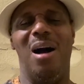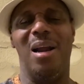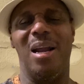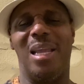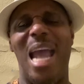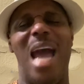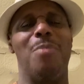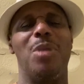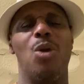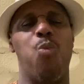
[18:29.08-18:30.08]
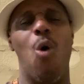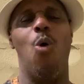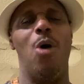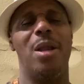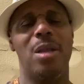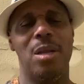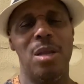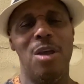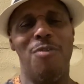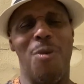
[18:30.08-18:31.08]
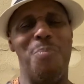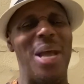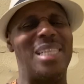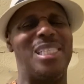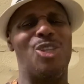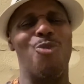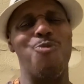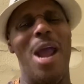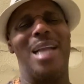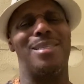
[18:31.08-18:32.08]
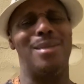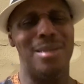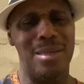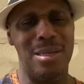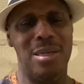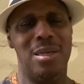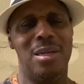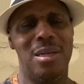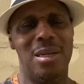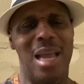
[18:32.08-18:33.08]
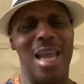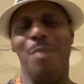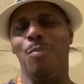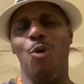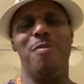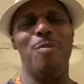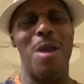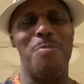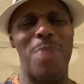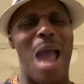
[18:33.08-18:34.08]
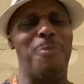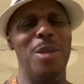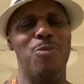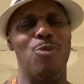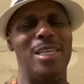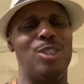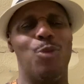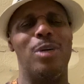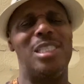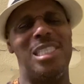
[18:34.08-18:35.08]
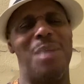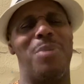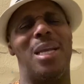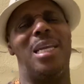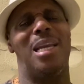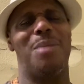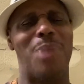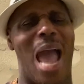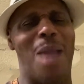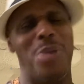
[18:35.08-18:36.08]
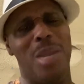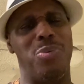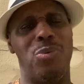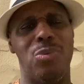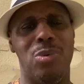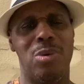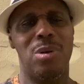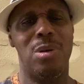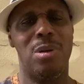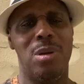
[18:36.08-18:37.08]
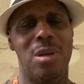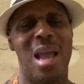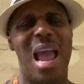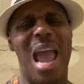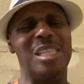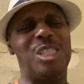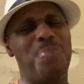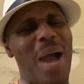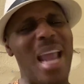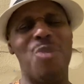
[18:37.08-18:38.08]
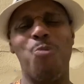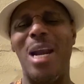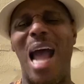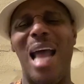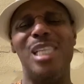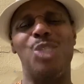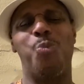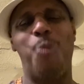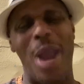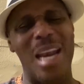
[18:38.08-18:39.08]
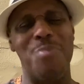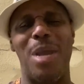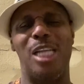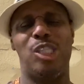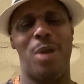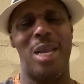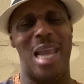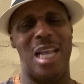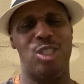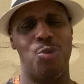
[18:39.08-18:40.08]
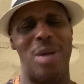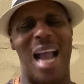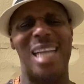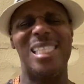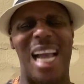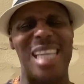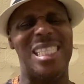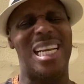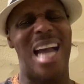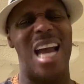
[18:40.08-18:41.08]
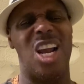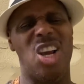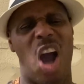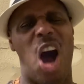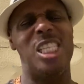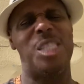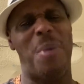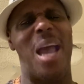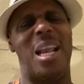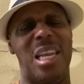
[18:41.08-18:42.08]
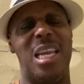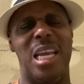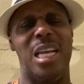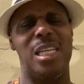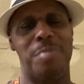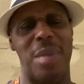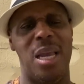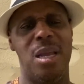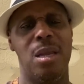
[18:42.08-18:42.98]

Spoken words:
Academy Award for Best Director in a movie where black people ain't doing shit but killing black people. And Spike went out his way to make sure he ain't do that, because that's the kind of God Spike Lee is, man.